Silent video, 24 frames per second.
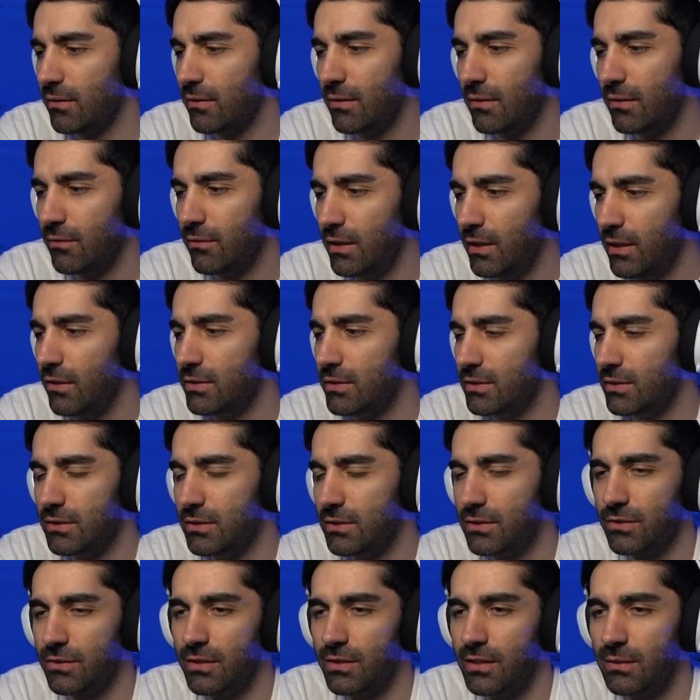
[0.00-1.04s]
But I kind of
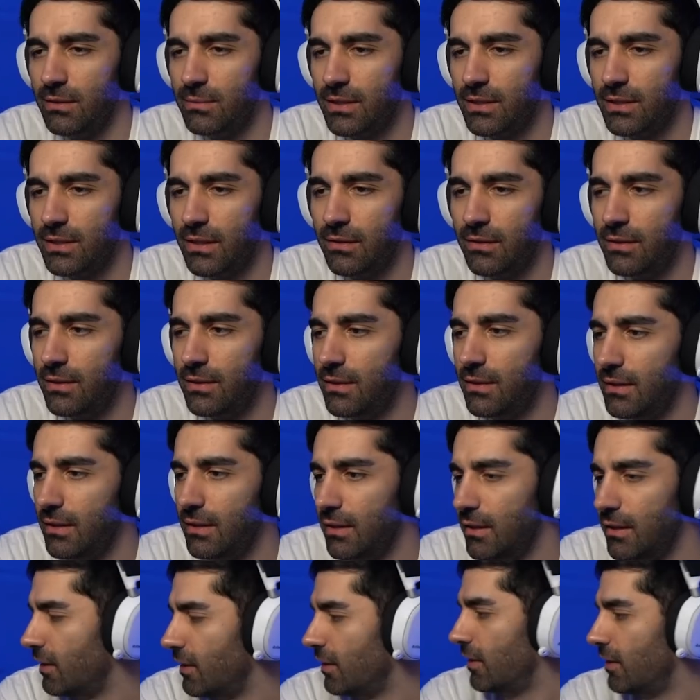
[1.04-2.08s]
took a back seat,
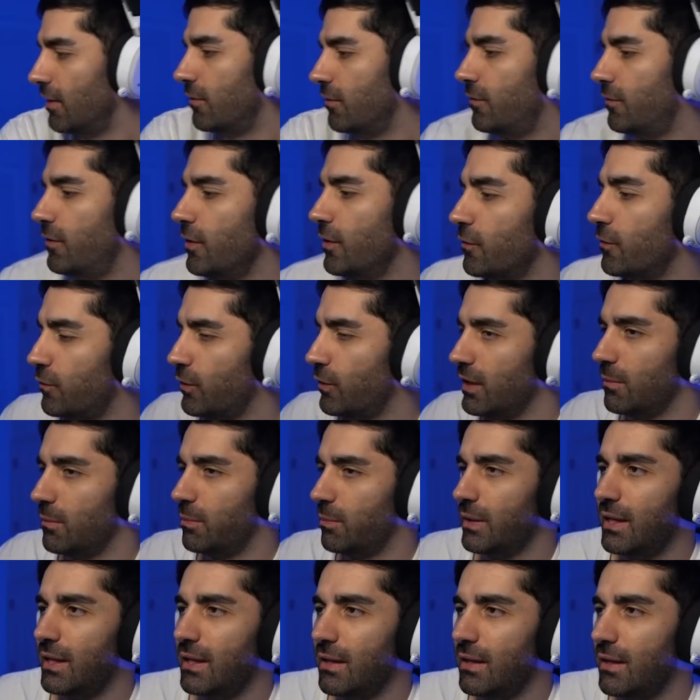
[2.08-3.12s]
but it's something that I've always
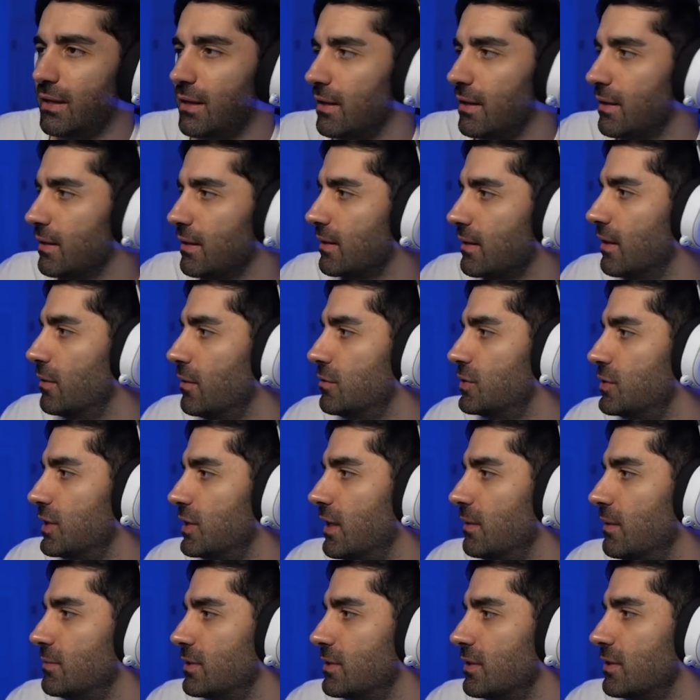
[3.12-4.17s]
wanted to do on a regular
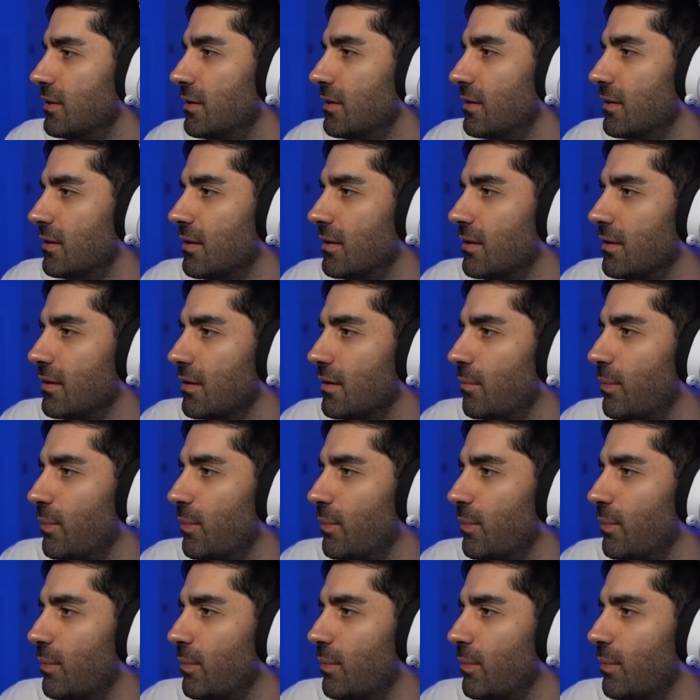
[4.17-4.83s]
schedule. And it's